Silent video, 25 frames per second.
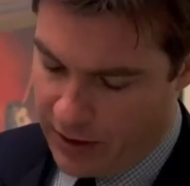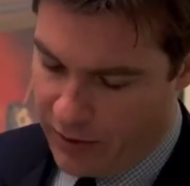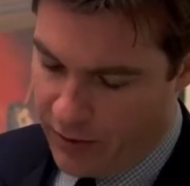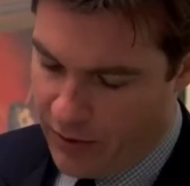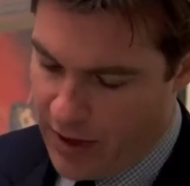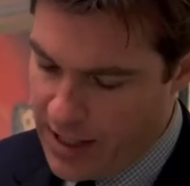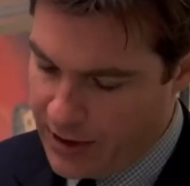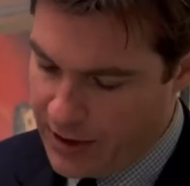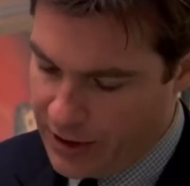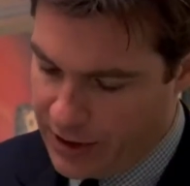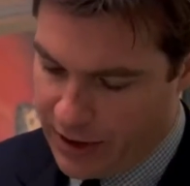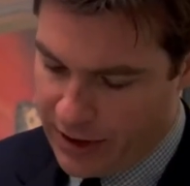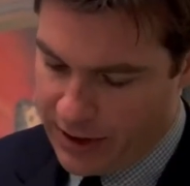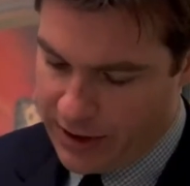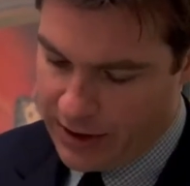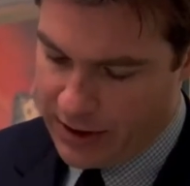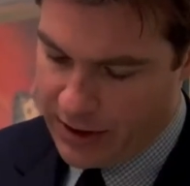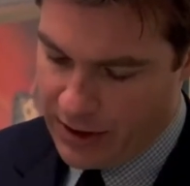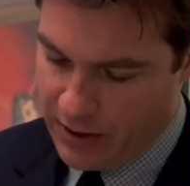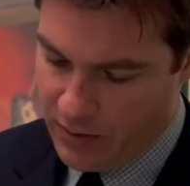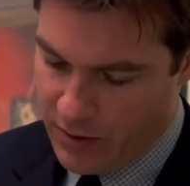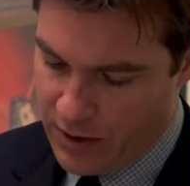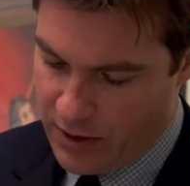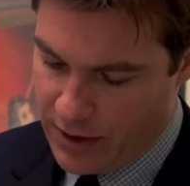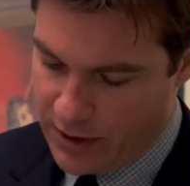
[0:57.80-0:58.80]
aggression
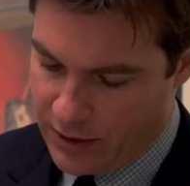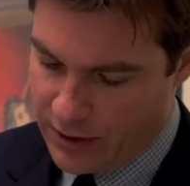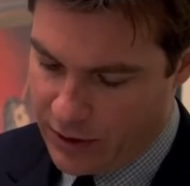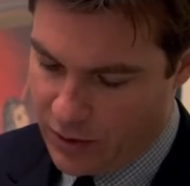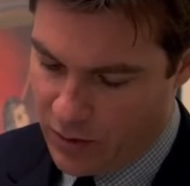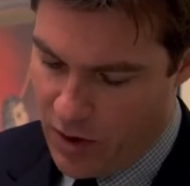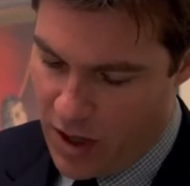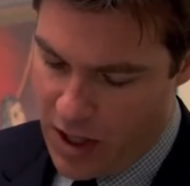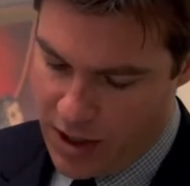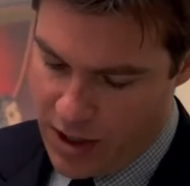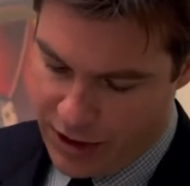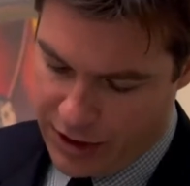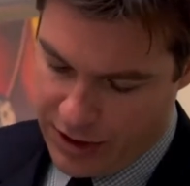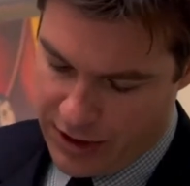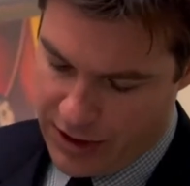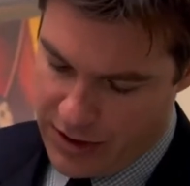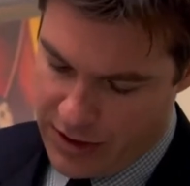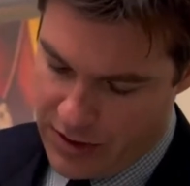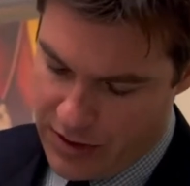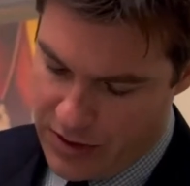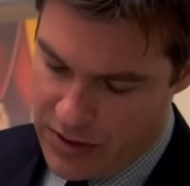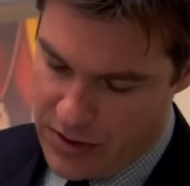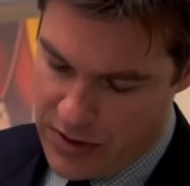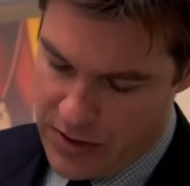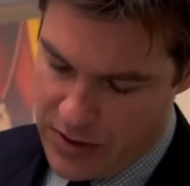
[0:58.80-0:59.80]
and you want to squash
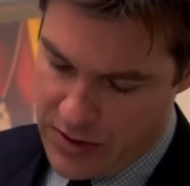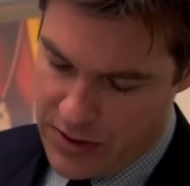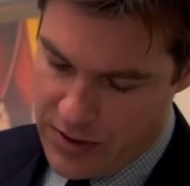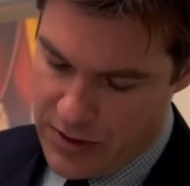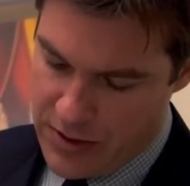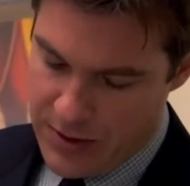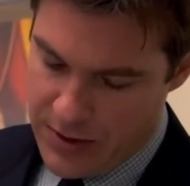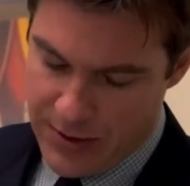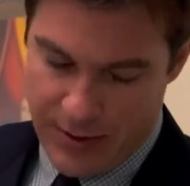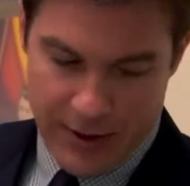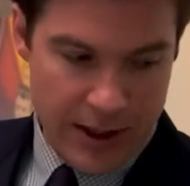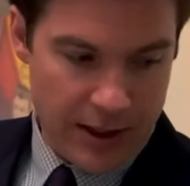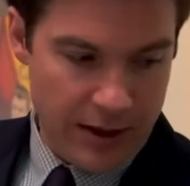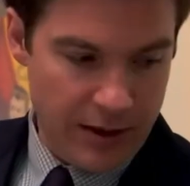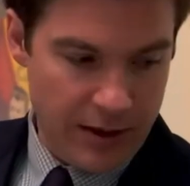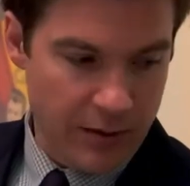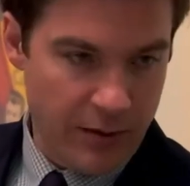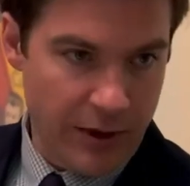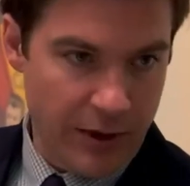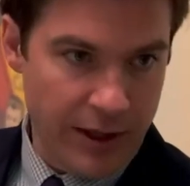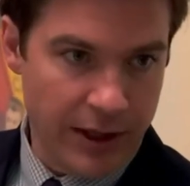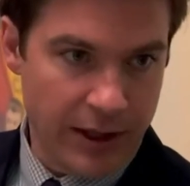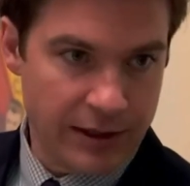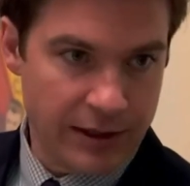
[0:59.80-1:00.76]
it, don't know why you're